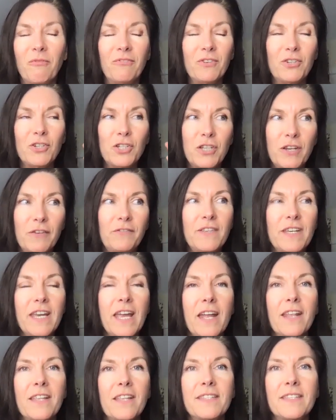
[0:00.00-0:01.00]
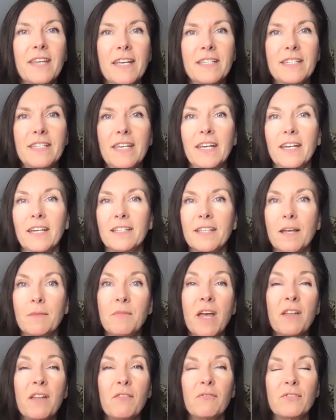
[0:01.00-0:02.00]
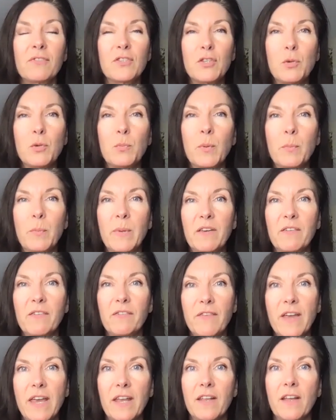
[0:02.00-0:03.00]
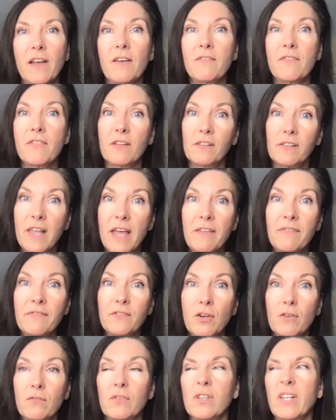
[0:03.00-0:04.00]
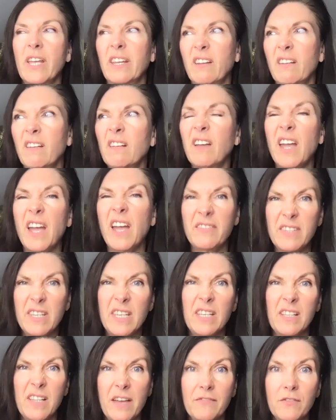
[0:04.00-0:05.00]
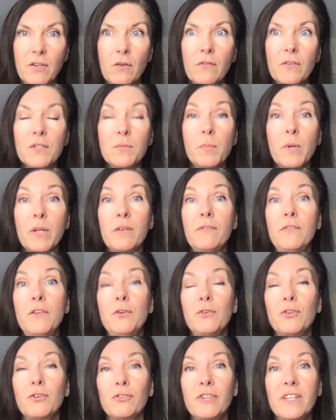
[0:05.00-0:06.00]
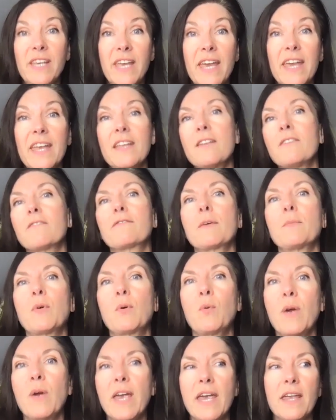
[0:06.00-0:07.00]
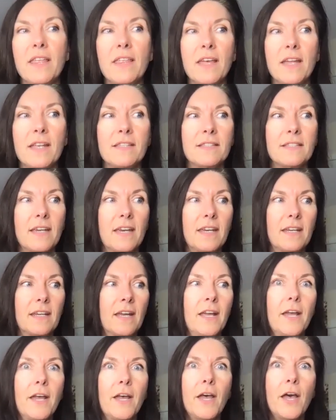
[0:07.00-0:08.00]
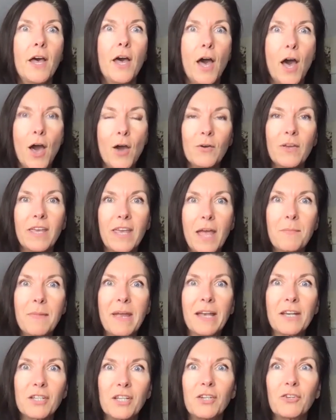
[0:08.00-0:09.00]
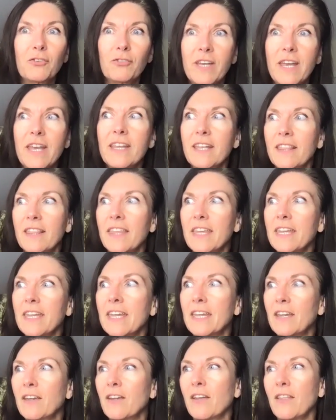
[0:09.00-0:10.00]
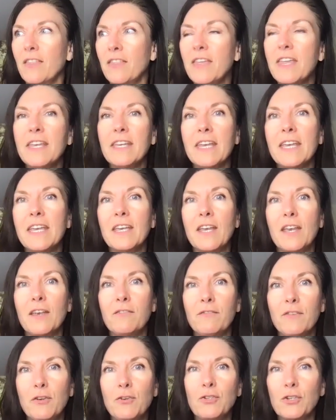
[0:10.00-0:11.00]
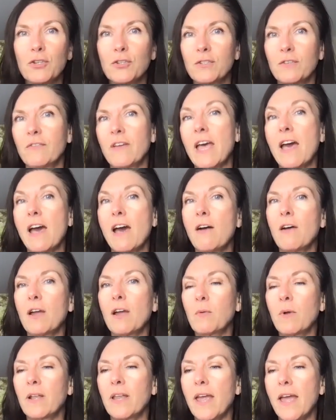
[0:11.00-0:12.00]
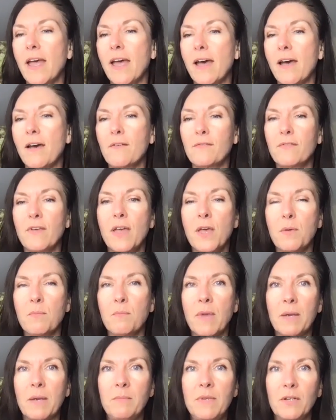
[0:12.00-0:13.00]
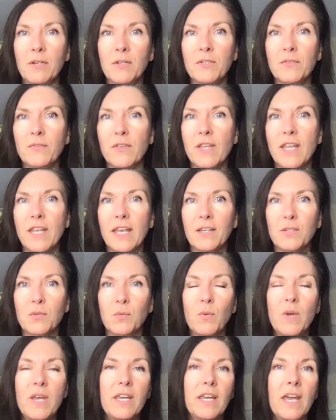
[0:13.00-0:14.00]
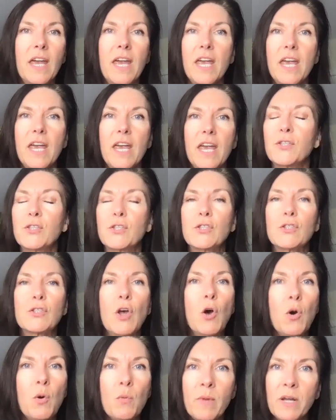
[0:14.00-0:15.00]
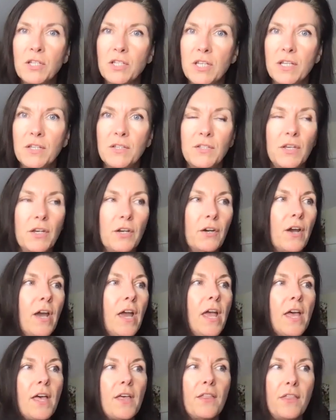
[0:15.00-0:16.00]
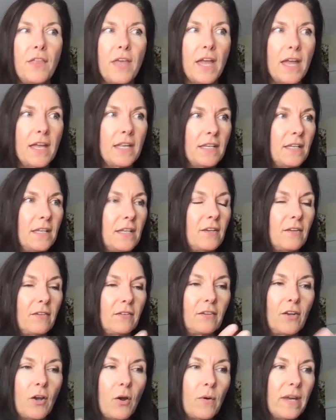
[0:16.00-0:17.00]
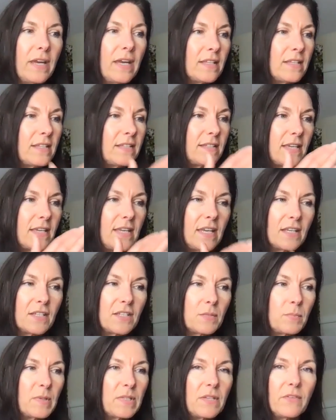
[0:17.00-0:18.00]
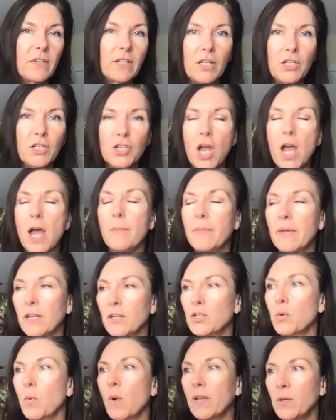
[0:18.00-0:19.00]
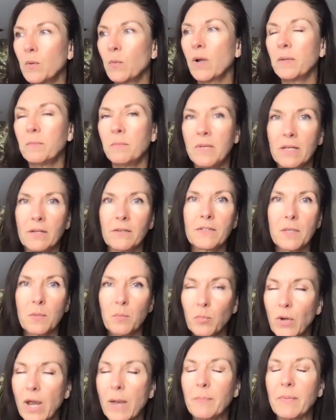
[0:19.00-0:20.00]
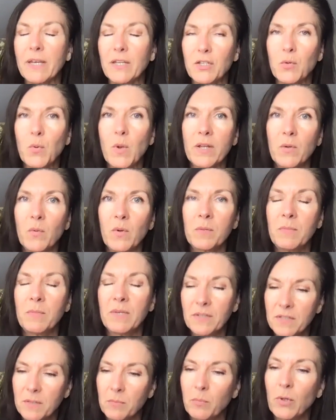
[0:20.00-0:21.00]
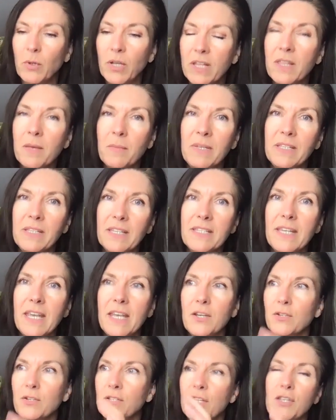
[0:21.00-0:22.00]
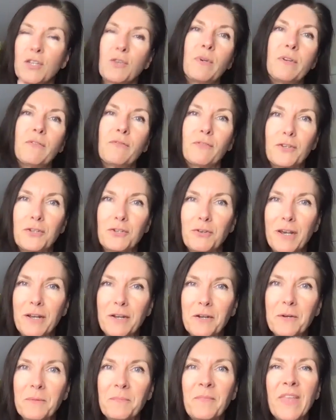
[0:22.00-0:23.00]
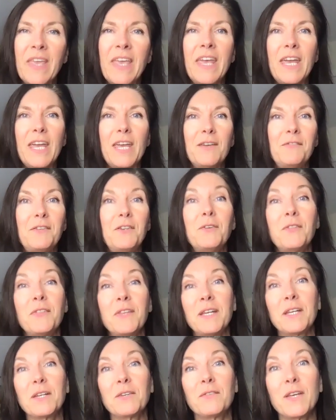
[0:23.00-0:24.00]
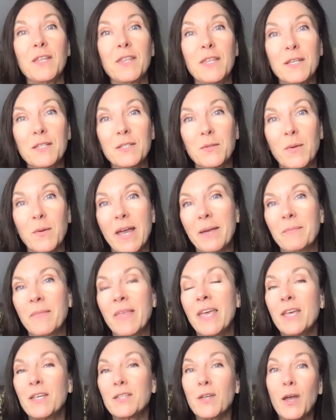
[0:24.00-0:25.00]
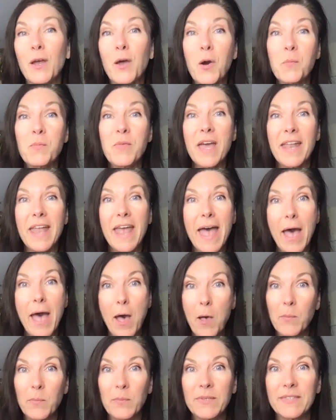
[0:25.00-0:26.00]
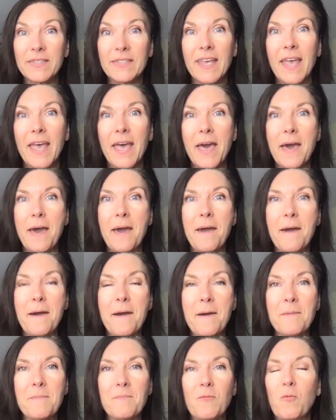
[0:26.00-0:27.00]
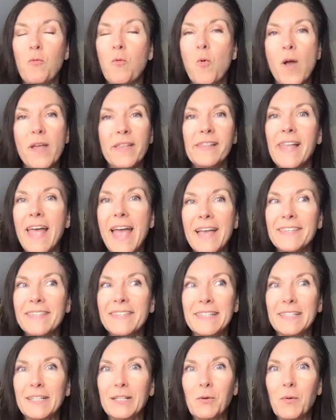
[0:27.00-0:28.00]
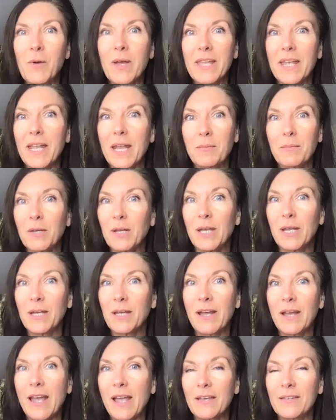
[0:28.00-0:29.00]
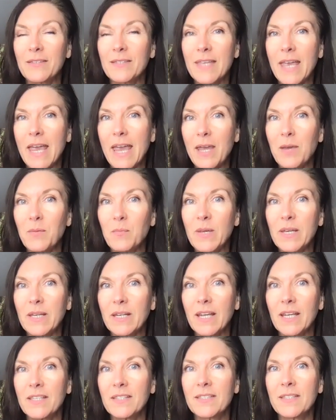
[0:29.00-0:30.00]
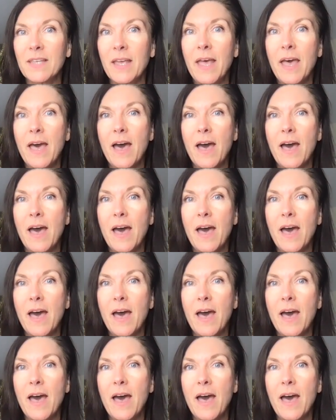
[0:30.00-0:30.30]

shifting out of this idea, because I'm not a super big fan of the leftover, like, oh, I have to eat leftovers. But if you create it from a way that's like, okay, I'm actually creating thinking in futures of how I want to have my meals for the next week, it's so much easier than going and sitting and specifically chopping 21 meals and prepping 21 meals and putting them in containers in your refrigerator, if you think of it this way. So I hope that helps. One last little one that I'm going to say, because